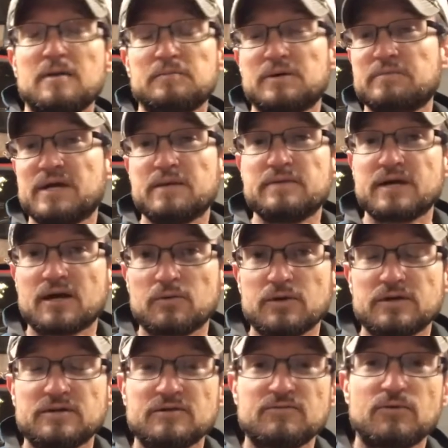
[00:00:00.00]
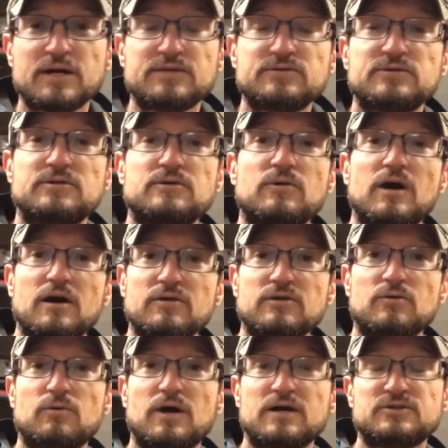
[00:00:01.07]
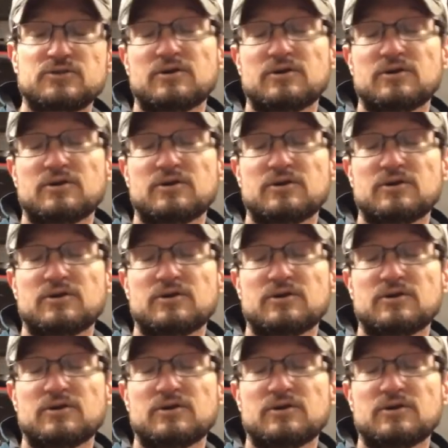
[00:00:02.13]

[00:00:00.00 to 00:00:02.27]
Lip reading: but maybe I wouldn't have went to otherwise,